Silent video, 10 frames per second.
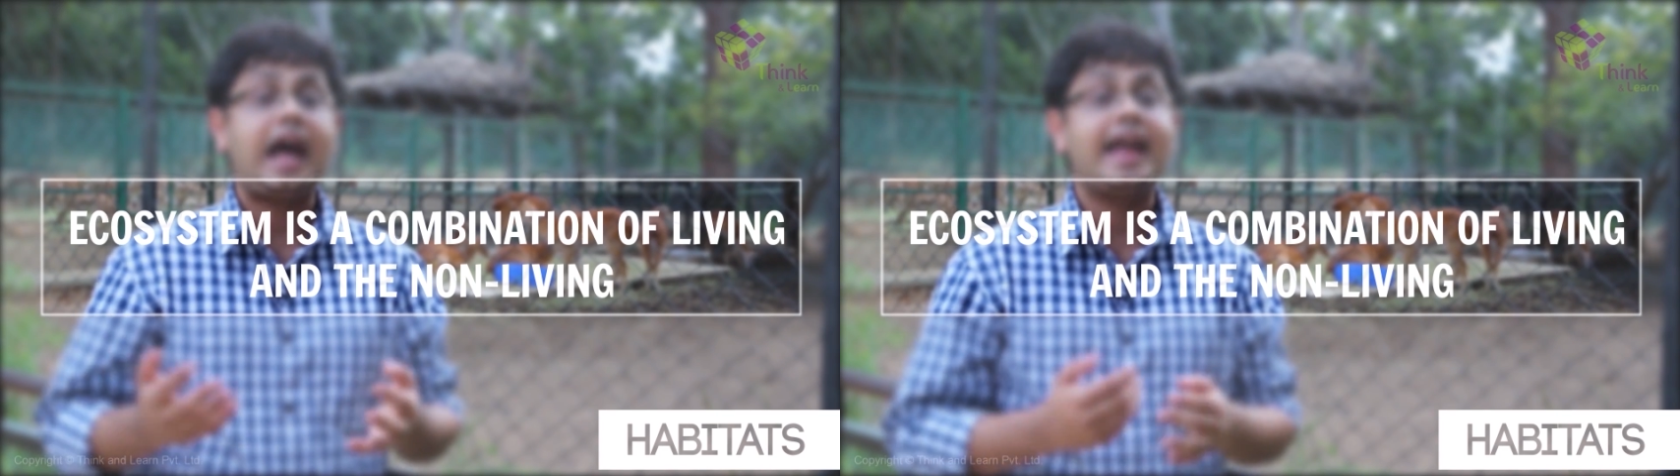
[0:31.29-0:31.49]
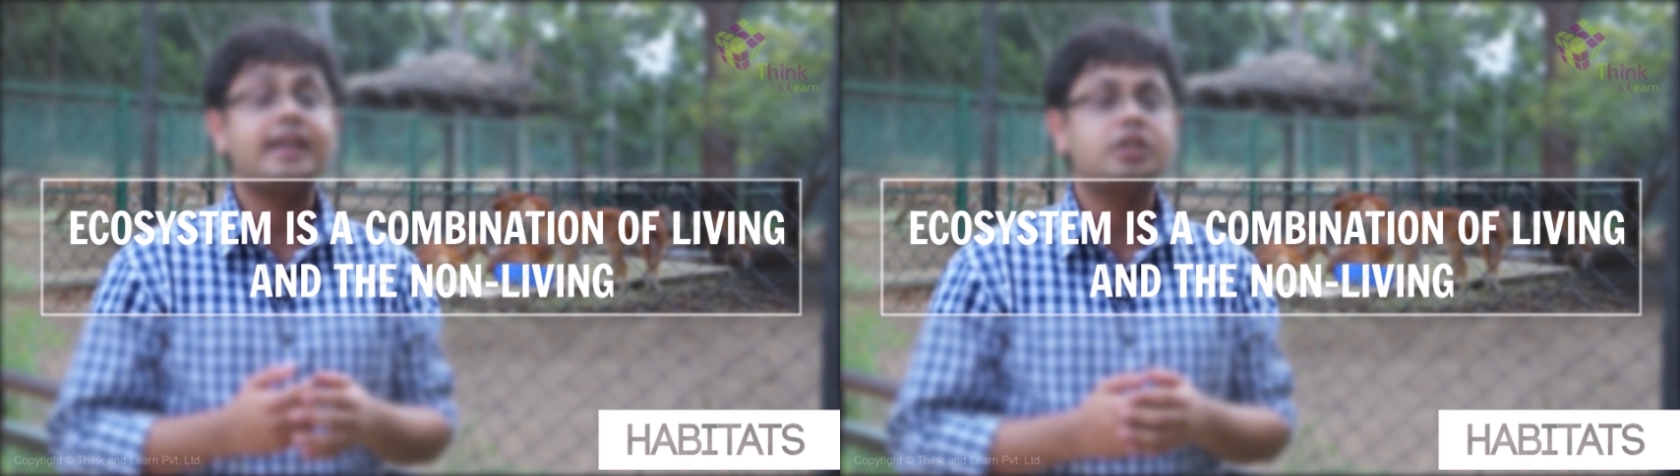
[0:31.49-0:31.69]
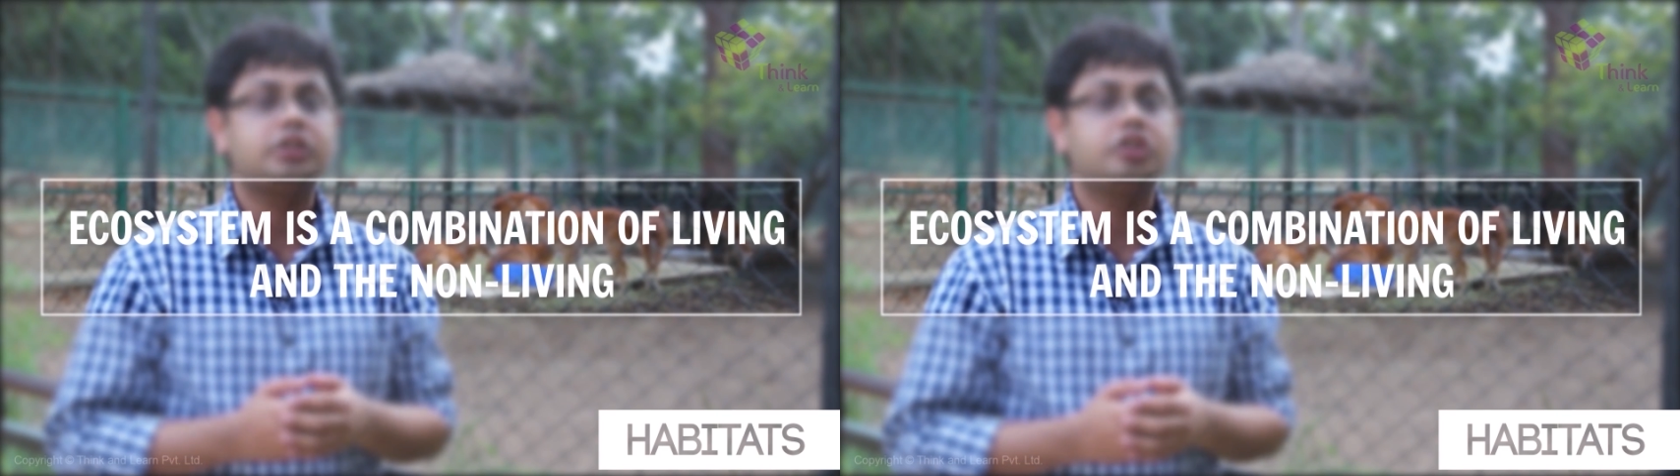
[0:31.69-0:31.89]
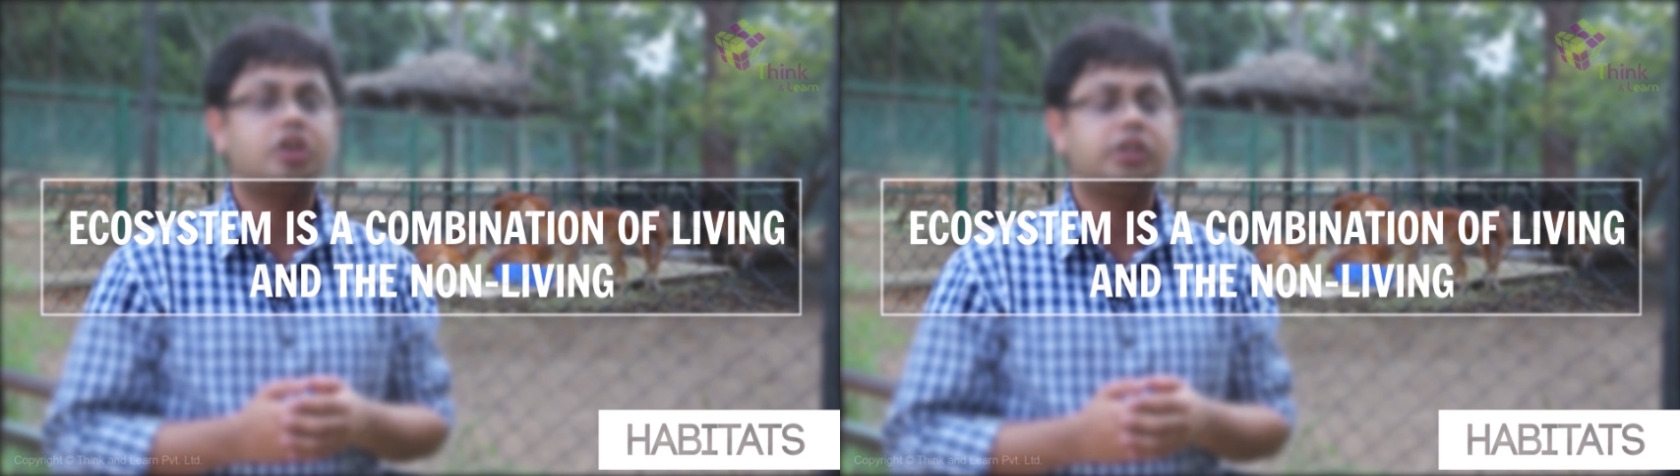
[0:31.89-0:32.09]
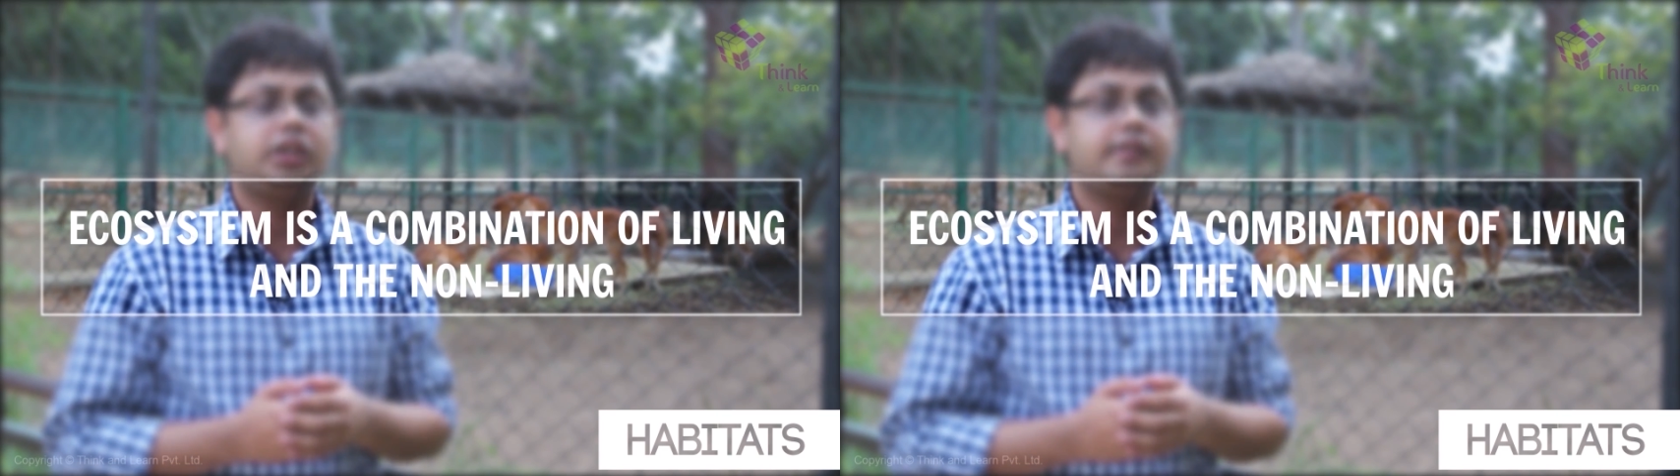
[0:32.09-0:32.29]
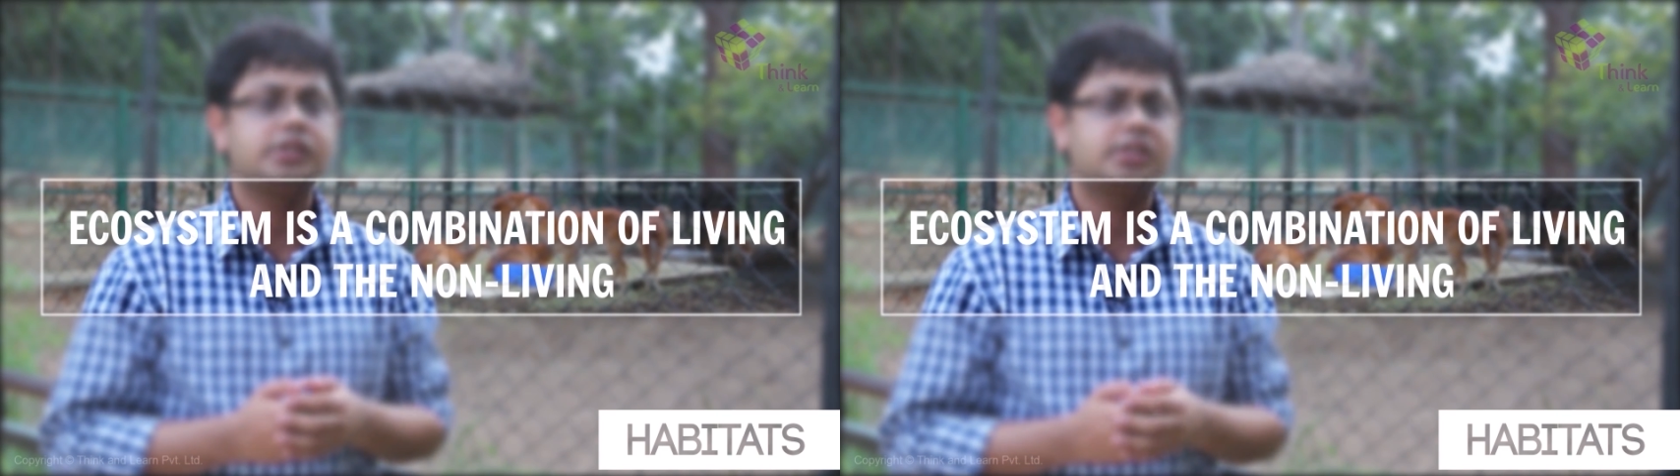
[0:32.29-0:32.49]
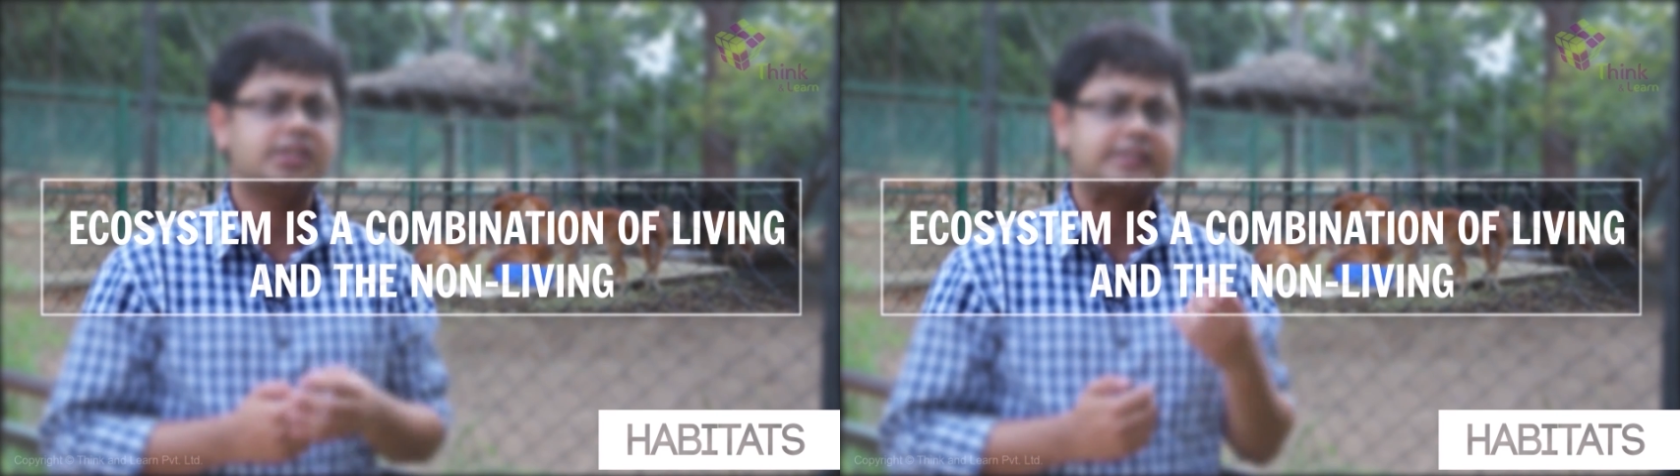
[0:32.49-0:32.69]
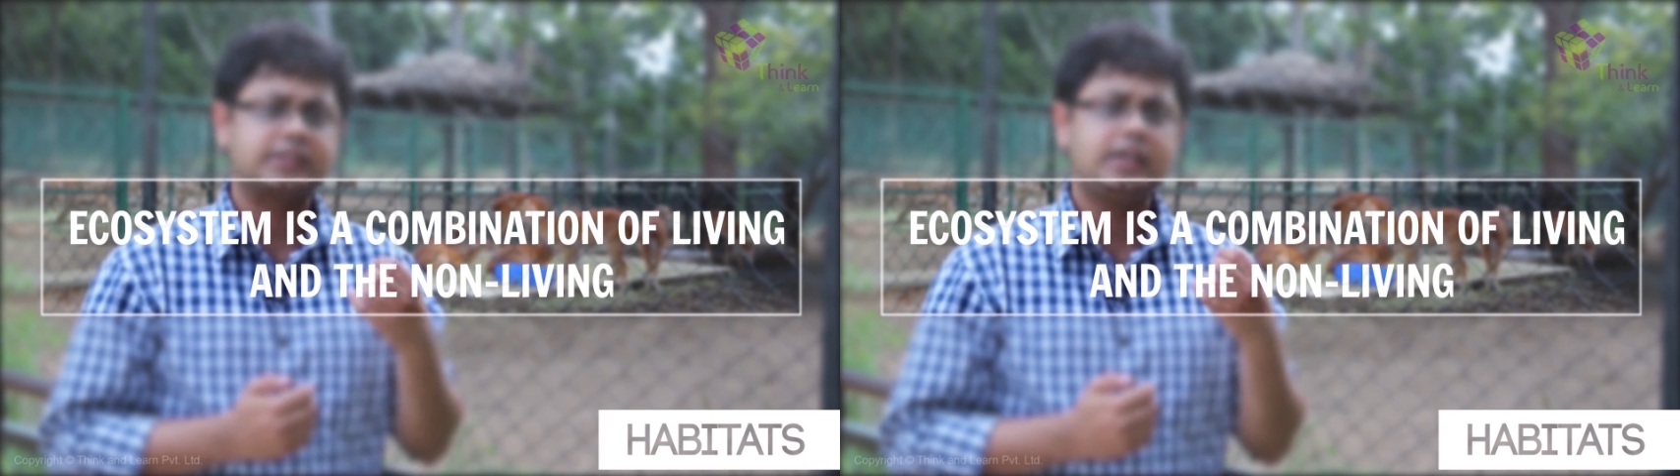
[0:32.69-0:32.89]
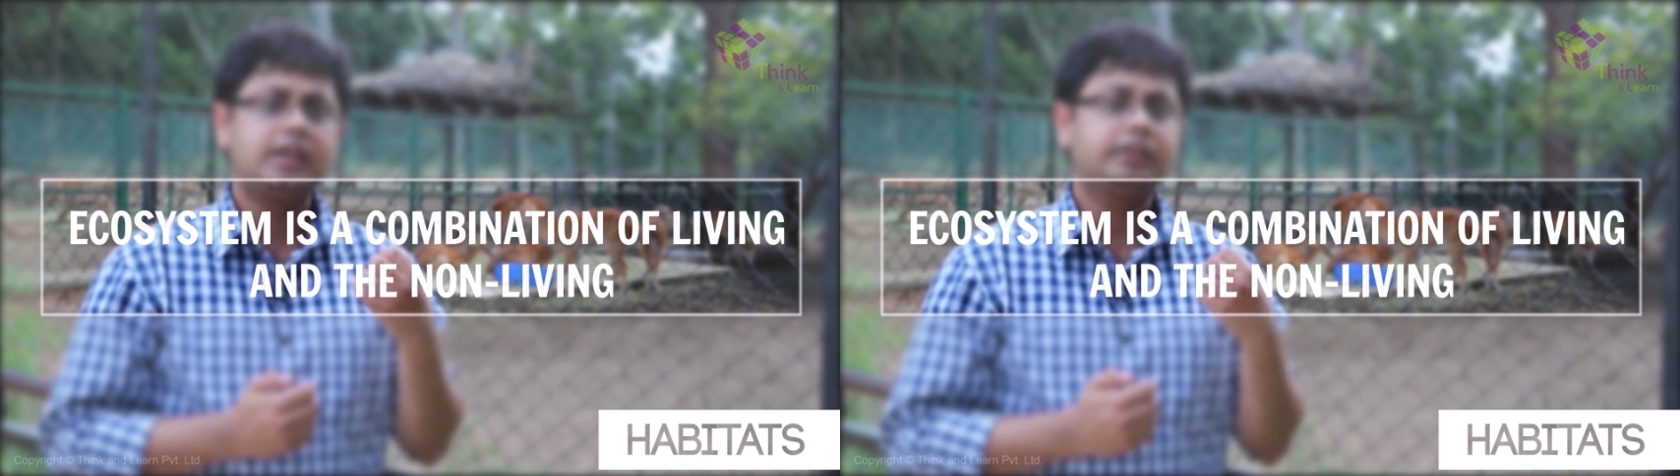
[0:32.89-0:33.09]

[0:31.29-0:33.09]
and the non-living things.